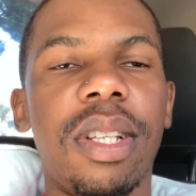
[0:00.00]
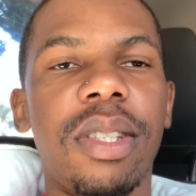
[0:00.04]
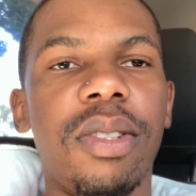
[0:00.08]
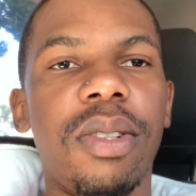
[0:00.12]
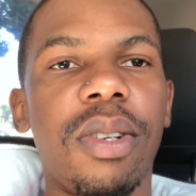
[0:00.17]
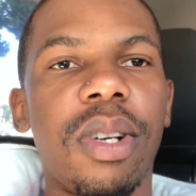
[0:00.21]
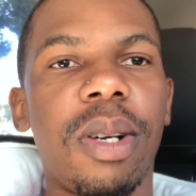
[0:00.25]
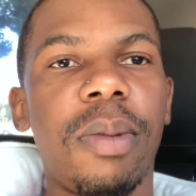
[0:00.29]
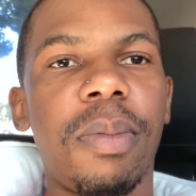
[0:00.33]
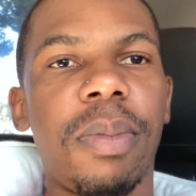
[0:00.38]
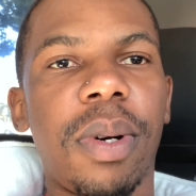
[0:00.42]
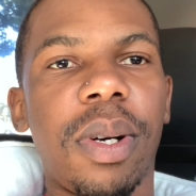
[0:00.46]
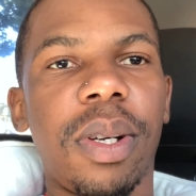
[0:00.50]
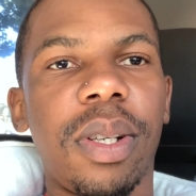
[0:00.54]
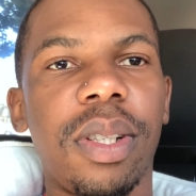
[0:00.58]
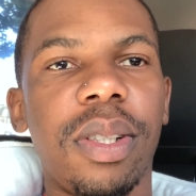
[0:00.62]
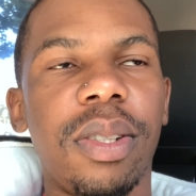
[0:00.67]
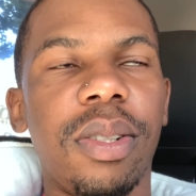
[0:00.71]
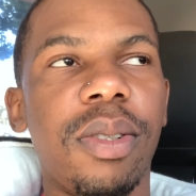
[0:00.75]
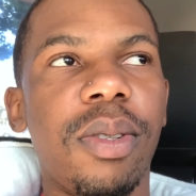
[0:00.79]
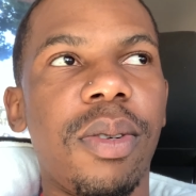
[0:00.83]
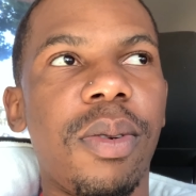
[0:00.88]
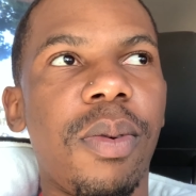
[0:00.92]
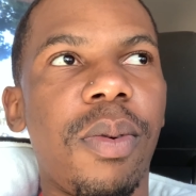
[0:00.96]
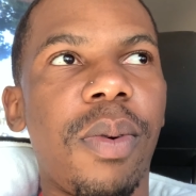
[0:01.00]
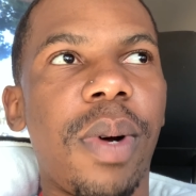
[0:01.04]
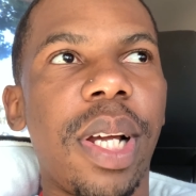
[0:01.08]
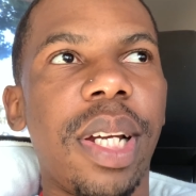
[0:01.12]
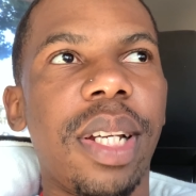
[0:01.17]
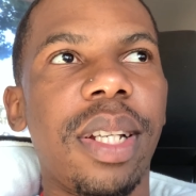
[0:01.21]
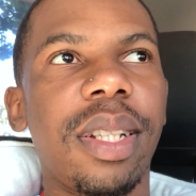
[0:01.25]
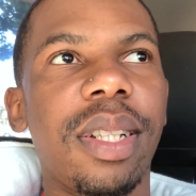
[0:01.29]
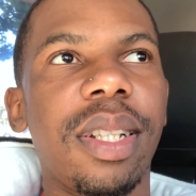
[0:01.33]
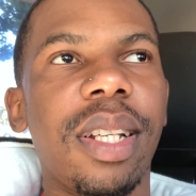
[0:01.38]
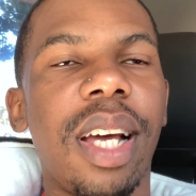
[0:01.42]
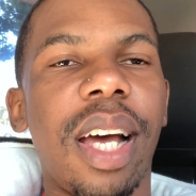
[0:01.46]
talk about, you know, what
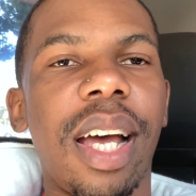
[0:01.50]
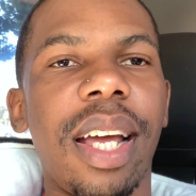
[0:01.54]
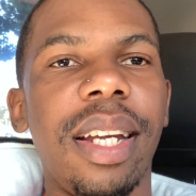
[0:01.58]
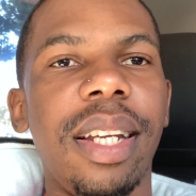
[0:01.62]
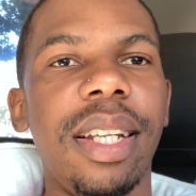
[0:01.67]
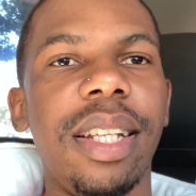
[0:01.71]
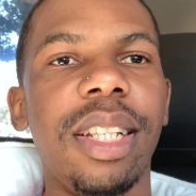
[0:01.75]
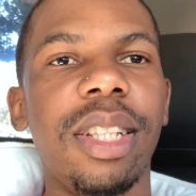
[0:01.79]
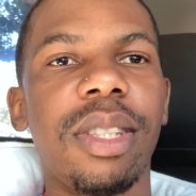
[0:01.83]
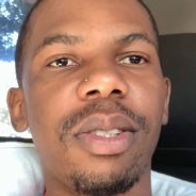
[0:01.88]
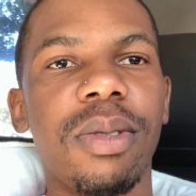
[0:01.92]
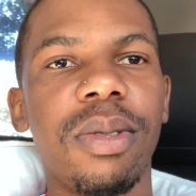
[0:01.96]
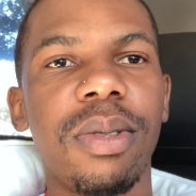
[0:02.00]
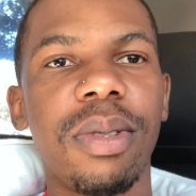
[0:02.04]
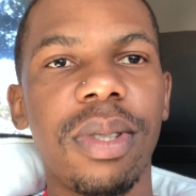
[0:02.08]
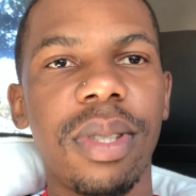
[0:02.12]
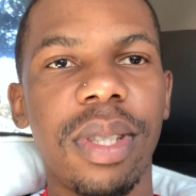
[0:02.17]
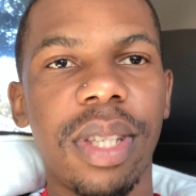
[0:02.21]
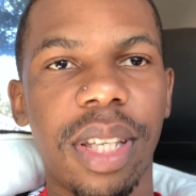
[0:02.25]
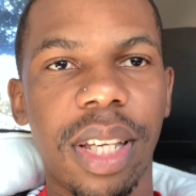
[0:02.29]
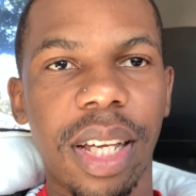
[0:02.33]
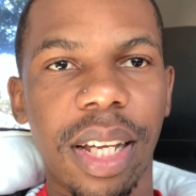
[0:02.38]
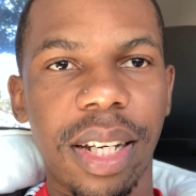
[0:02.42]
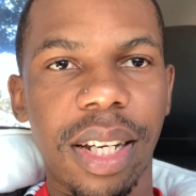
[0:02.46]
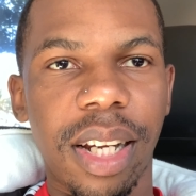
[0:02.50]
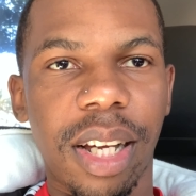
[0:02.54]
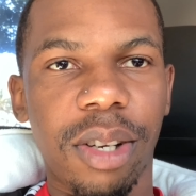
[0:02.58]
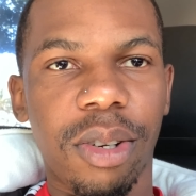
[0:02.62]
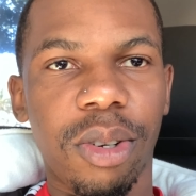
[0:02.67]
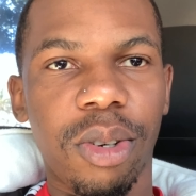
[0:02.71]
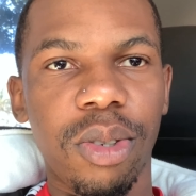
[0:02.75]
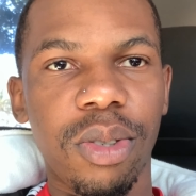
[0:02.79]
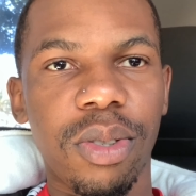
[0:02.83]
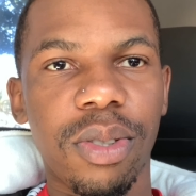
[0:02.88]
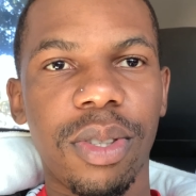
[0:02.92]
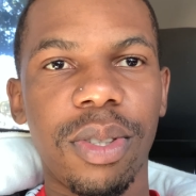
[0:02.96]
I need to get
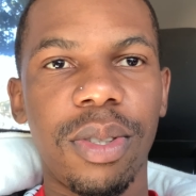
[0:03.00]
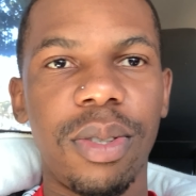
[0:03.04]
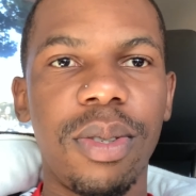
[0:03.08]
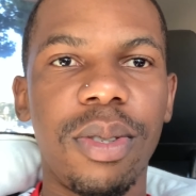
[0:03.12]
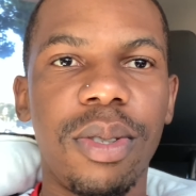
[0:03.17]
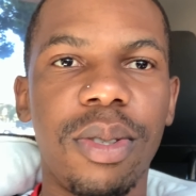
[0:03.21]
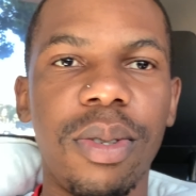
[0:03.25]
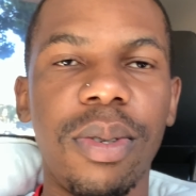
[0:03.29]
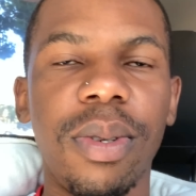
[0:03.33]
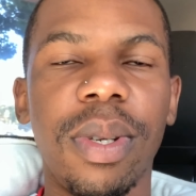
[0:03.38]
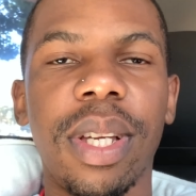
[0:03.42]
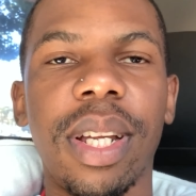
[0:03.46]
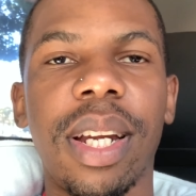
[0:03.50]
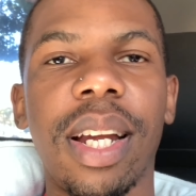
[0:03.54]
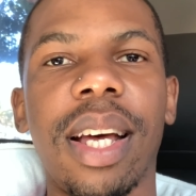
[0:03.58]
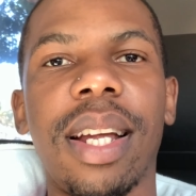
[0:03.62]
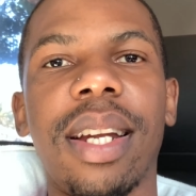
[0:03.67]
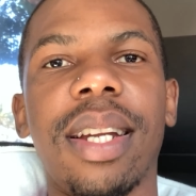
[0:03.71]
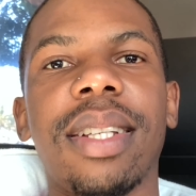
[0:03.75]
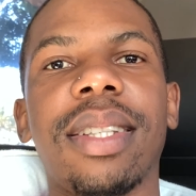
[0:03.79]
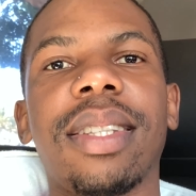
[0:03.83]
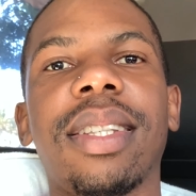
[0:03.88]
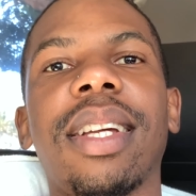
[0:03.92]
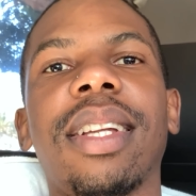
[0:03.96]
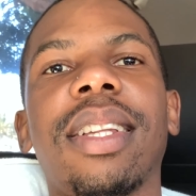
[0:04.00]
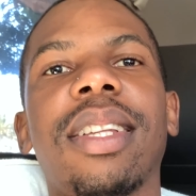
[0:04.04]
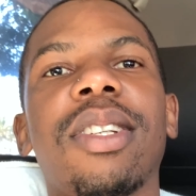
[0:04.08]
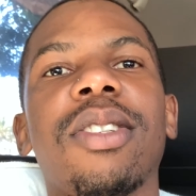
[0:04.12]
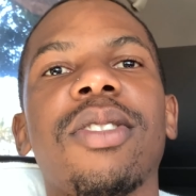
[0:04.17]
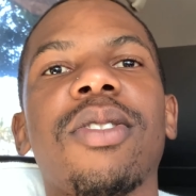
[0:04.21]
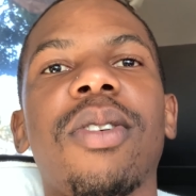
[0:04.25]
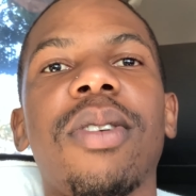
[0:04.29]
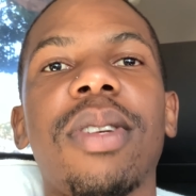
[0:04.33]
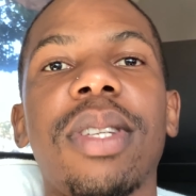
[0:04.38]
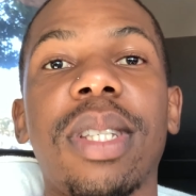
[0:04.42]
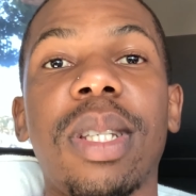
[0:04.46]
across to you so you can understand this
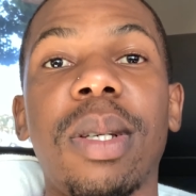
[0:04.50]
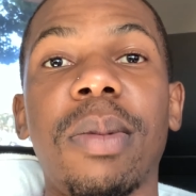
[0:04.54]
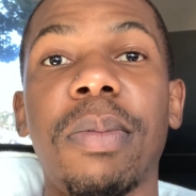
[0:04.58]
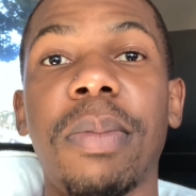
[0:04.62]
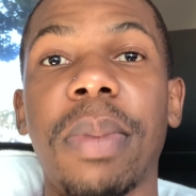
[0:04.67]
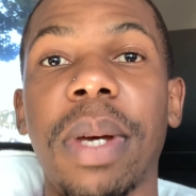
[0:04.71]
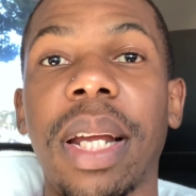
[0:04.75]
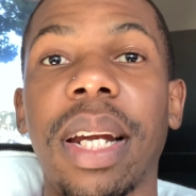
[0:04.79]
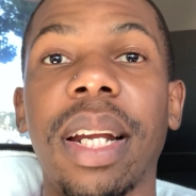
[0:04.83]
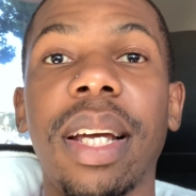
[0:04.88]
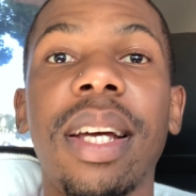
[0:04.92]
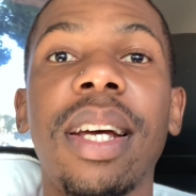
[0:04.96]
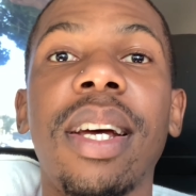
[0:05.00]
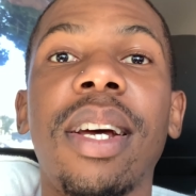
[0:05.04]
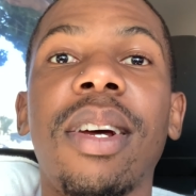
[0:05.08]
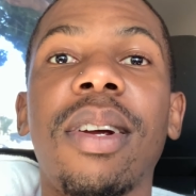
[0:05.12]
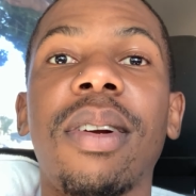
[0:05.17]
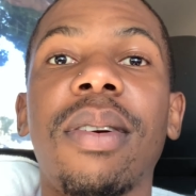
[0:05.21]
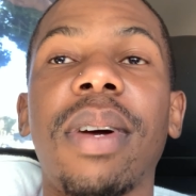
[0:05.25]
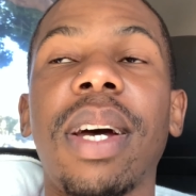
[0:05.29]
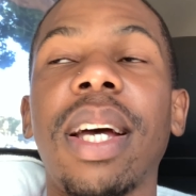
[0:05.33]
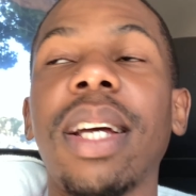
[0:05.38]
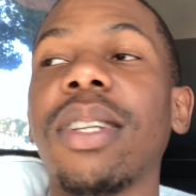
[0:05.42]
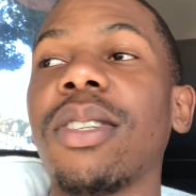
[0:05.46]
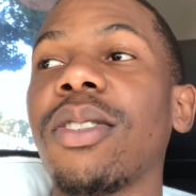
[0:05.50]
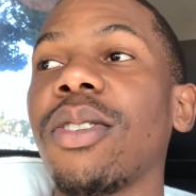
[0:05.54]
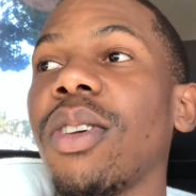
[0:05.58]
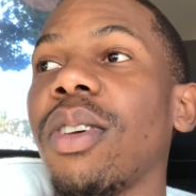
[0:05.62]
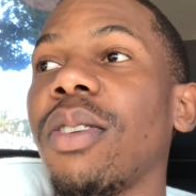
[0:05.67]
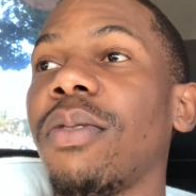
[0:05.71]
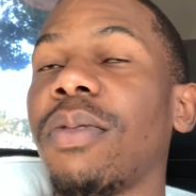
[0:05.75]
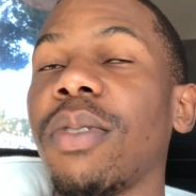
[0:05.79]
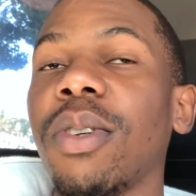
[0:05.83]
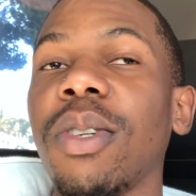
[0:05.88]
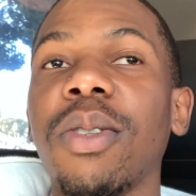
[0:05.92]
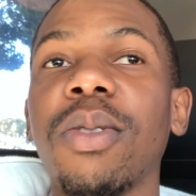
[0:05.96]
concept better, right? So
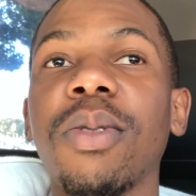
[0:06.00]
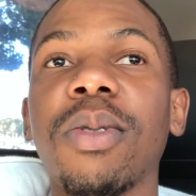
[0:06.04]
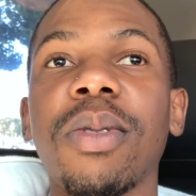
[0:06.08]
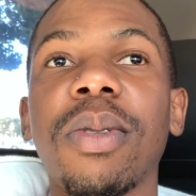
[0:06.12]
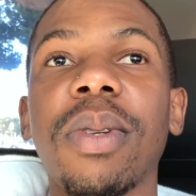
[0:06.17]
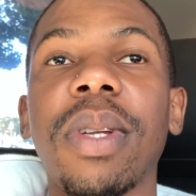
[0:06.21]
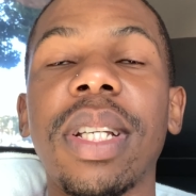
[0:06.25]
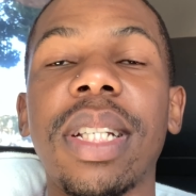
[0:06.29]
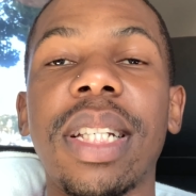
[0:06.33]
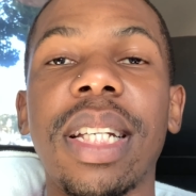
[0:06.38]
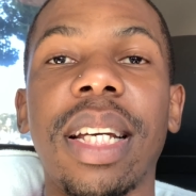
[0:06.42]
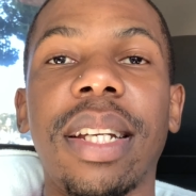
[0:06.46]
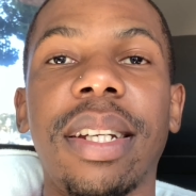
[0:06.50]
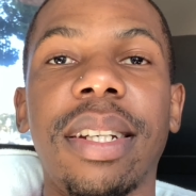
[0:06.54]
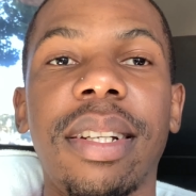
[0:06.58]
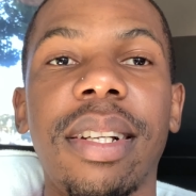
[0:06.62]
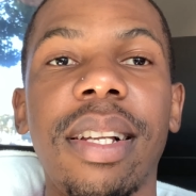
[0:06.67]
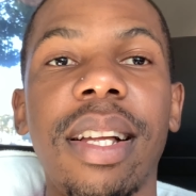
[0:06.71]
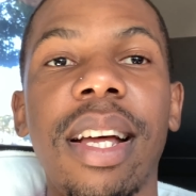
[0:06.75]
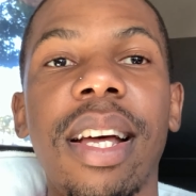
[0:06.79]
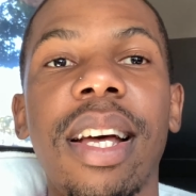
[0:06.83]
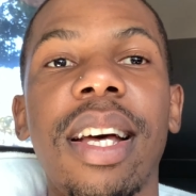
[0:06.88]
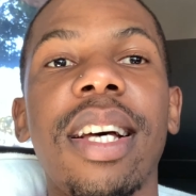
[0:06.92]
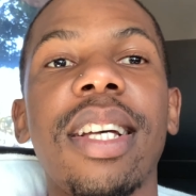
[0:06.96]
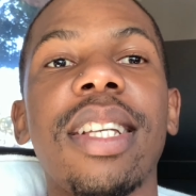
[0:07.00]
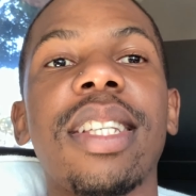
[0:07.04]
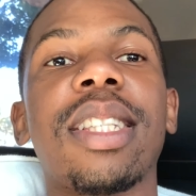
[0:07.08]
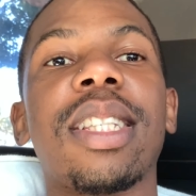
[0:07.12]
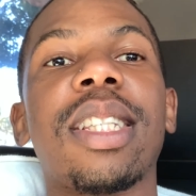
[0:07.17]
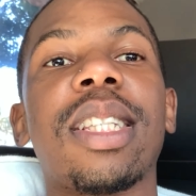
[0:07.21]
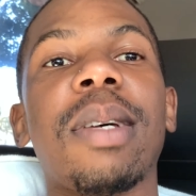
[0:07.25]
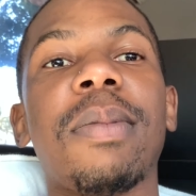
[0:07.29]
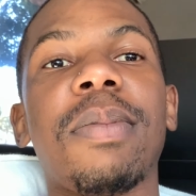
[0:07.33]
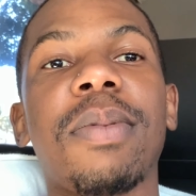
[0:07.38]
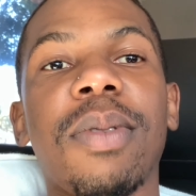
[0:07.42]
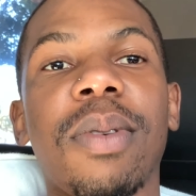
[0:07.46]
if you're new to the channel,
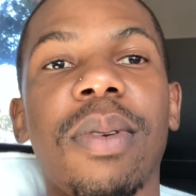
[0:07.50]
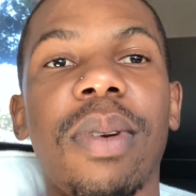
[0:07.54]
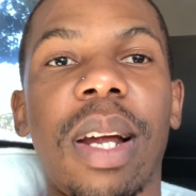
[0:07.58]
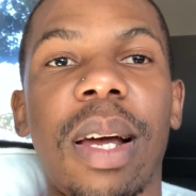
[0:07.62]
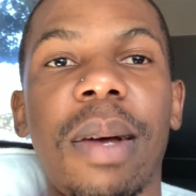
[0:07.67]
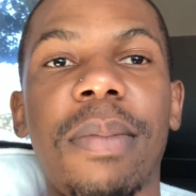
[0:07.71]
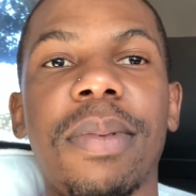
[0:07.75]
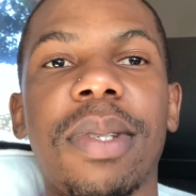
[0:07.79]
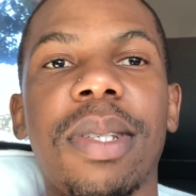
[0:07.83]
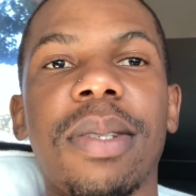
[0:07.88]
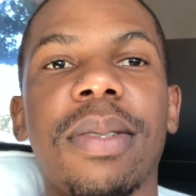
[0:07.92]
subscribe,